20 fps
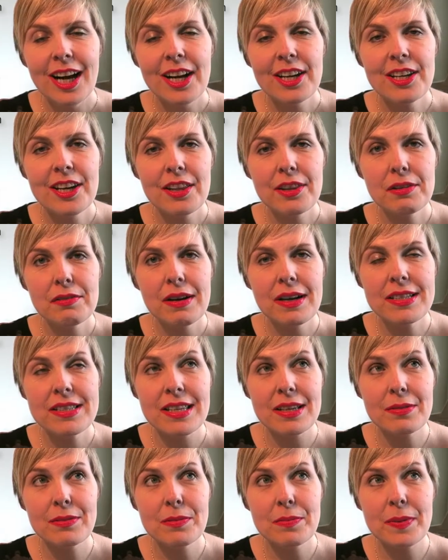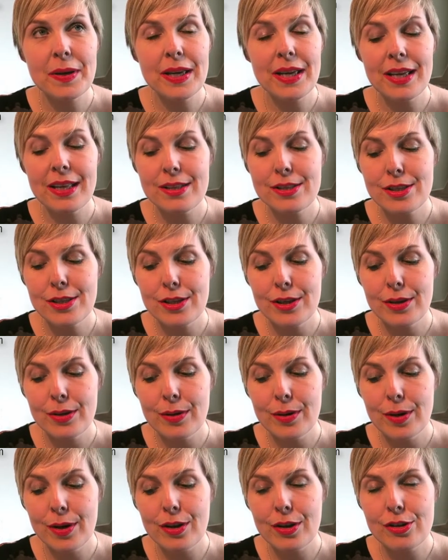Another idea would be
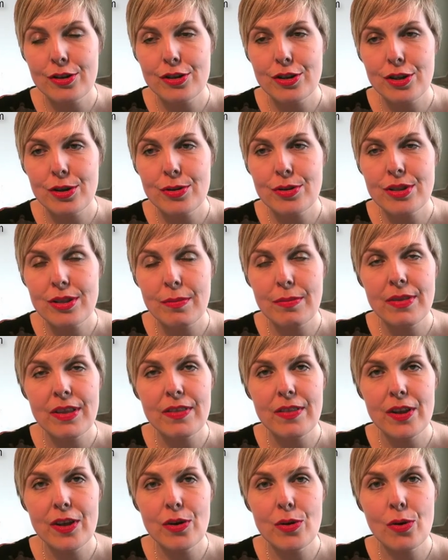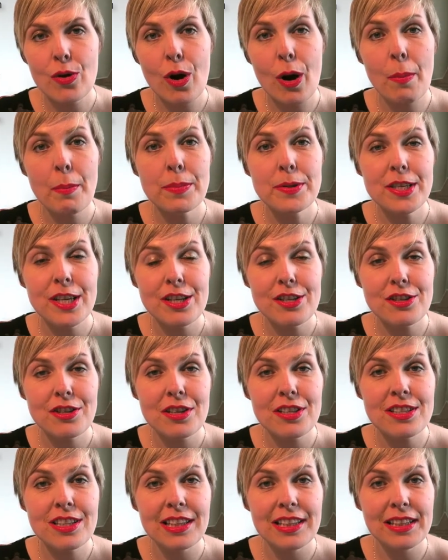to do something that your competition
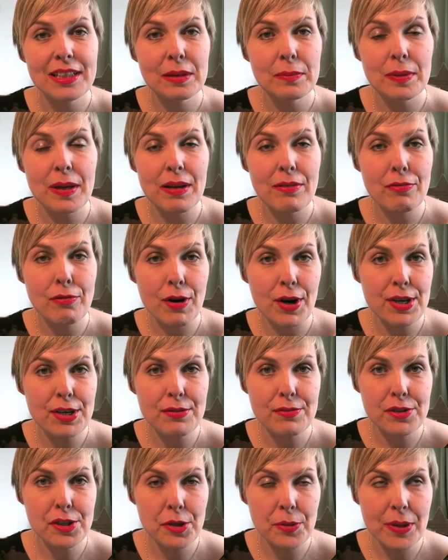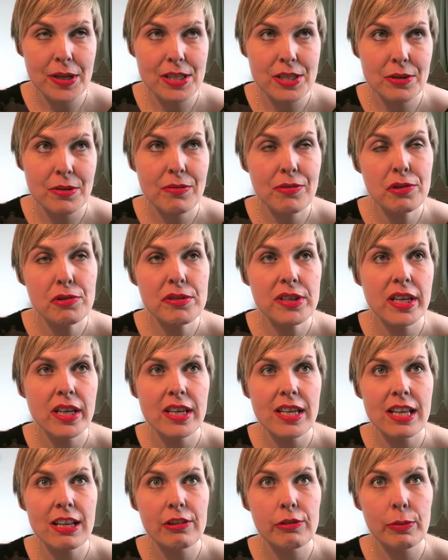is a little bit afraid of doing. So if you're in a
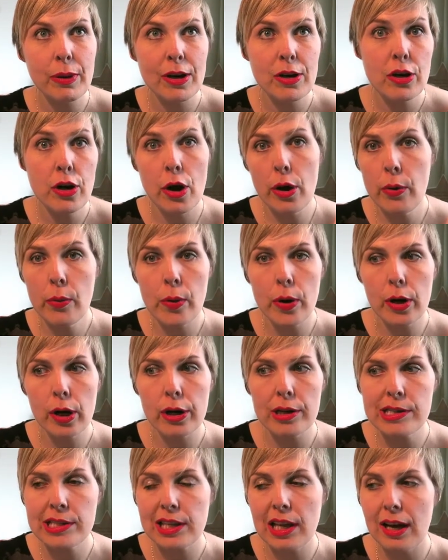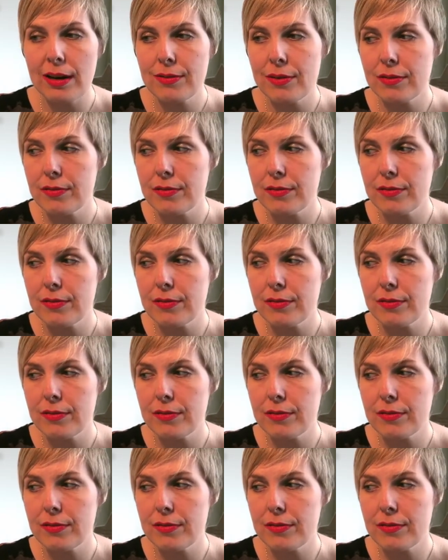niche where no one goes live